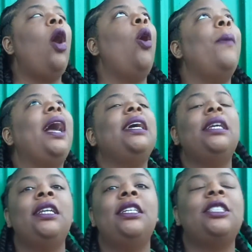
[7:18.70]
Oh my
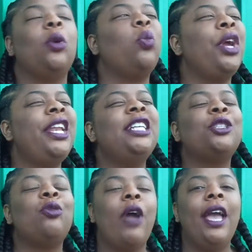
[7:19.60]
goodness, rent is
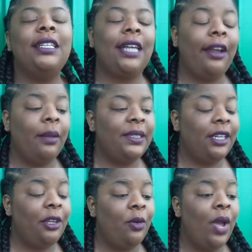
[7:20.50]
crazy out here. Let me
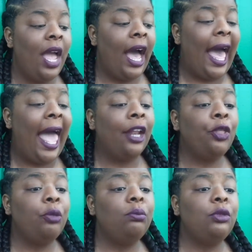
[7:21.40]
tell you, I had a
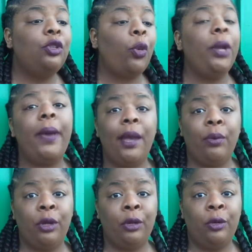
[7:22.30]

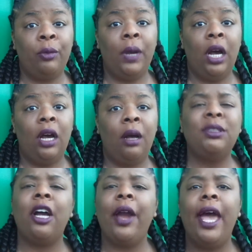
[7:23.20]
3-bedroom.
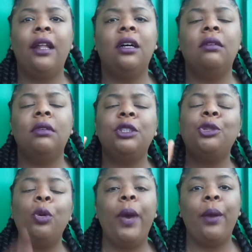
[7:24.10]
I had a
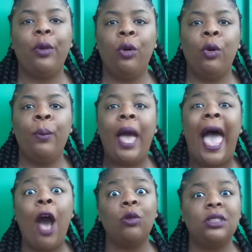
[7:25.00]
2-bedroom
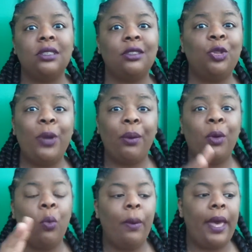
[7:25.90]
house,
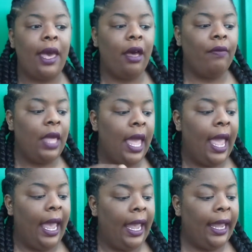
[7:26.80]
2-bedroom, 1 bath,
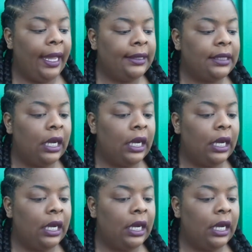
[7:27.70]
and